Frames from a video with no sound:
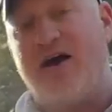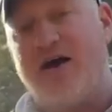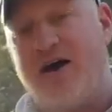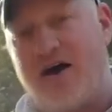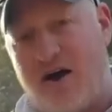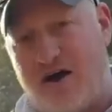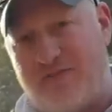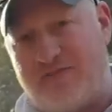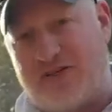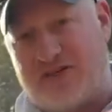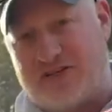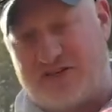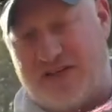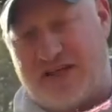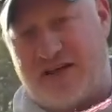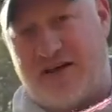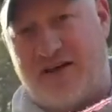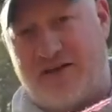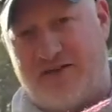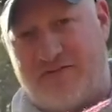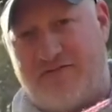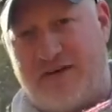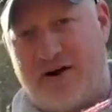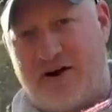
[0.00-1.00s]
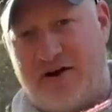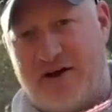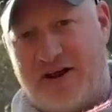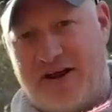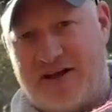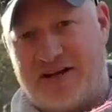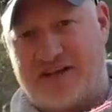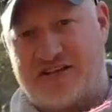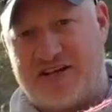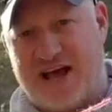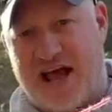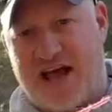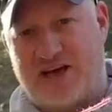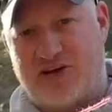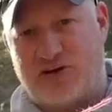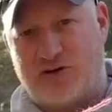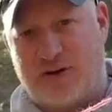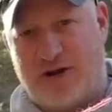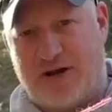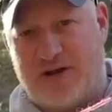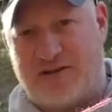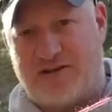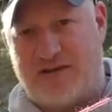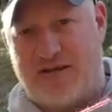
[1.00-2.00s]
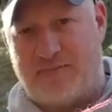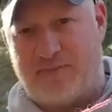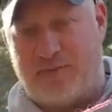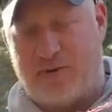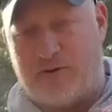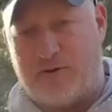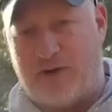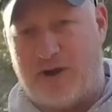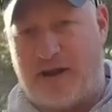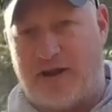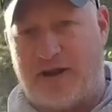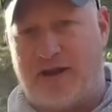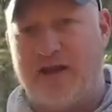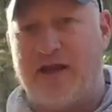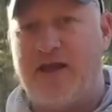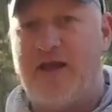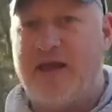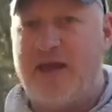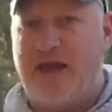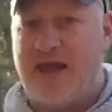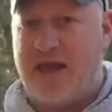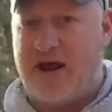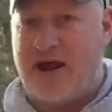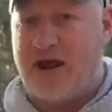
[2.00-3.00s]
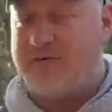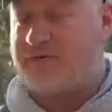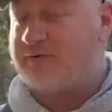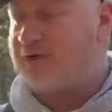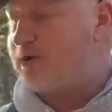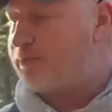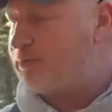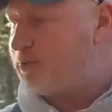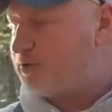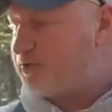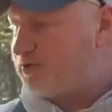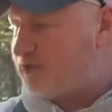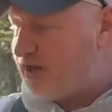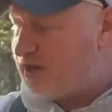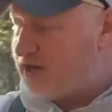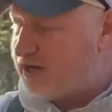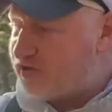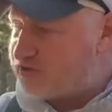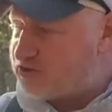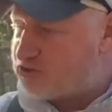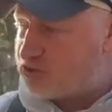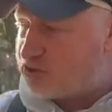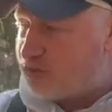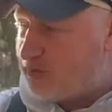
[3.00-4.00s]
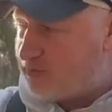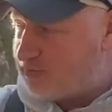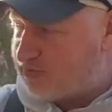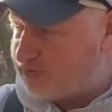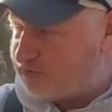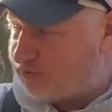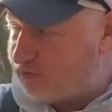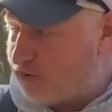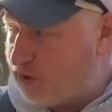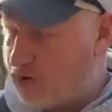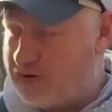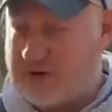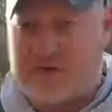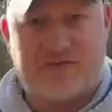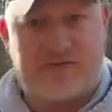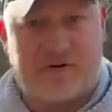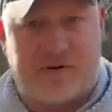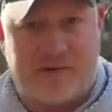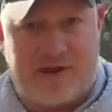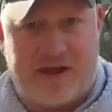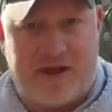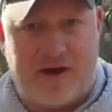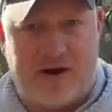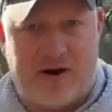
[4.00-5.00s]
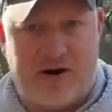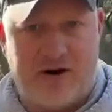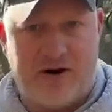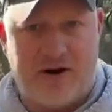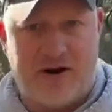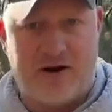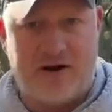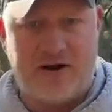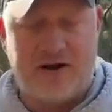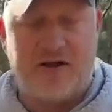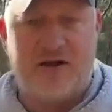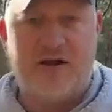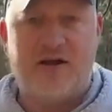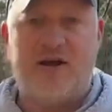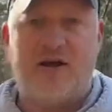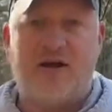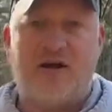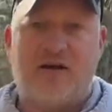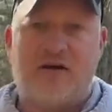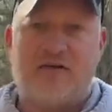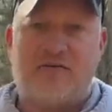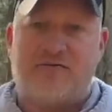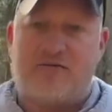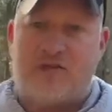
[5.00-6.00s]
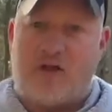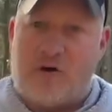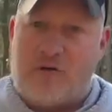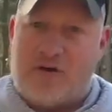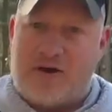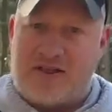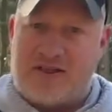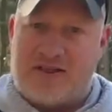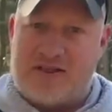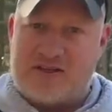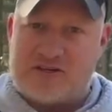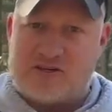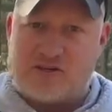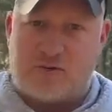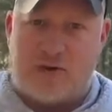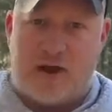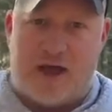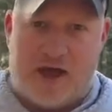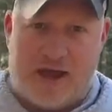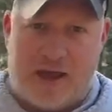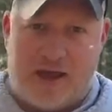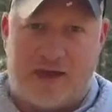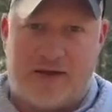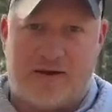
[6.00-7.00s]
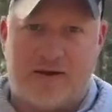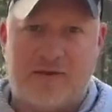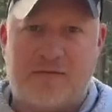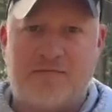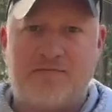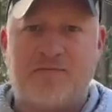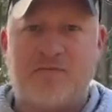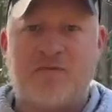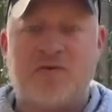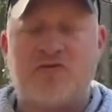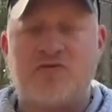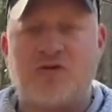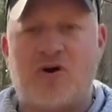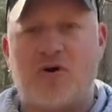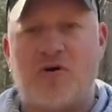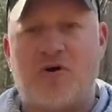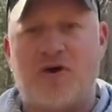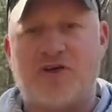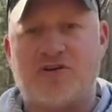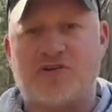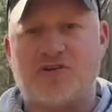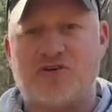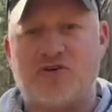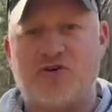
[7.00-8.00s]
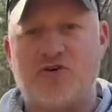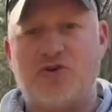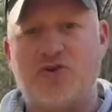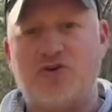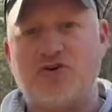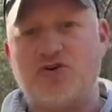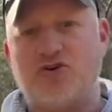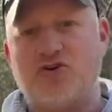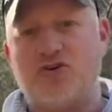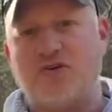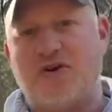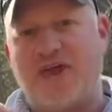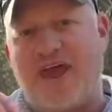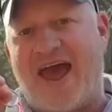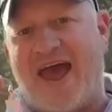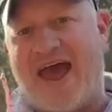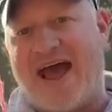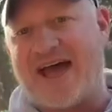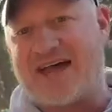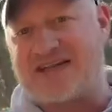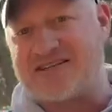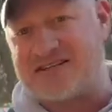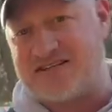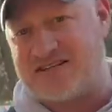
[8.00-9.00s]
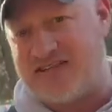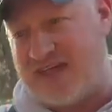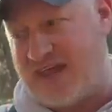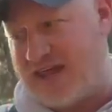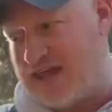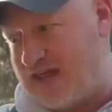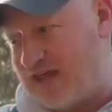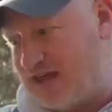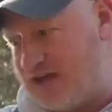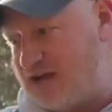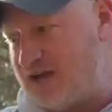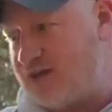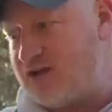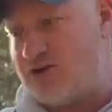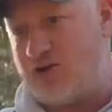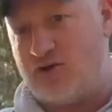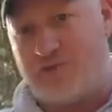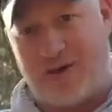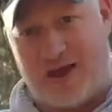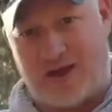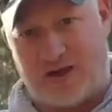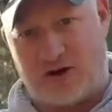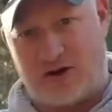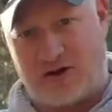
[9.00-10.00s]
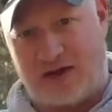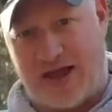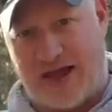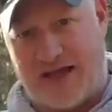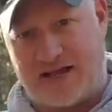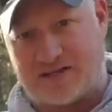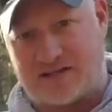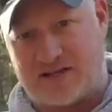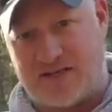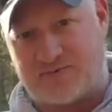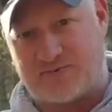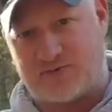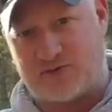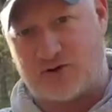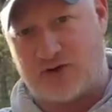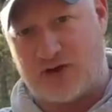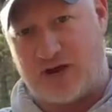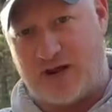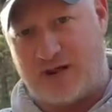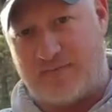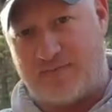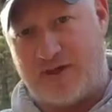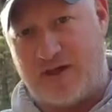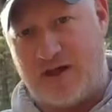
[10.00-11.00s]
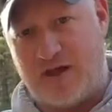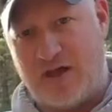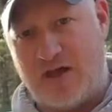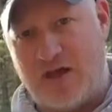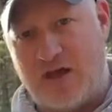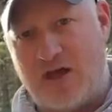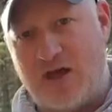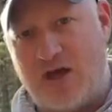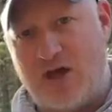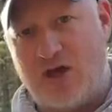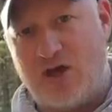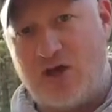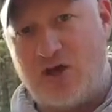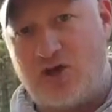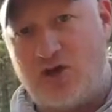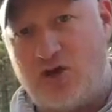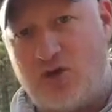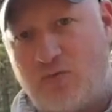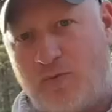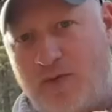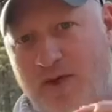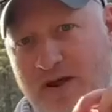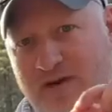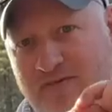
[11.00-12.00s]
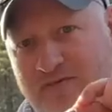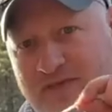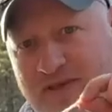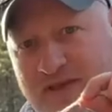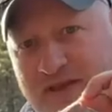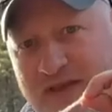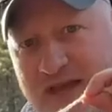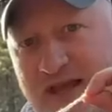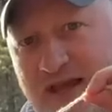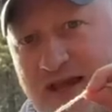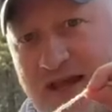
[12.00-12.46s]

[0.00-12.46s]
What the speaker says: obviously a very exaggerated tippet ring. And I'm going to pretend the stream is flowing from here, flowing this way. So as soon as you cast in, you make your cast upstream, you want to get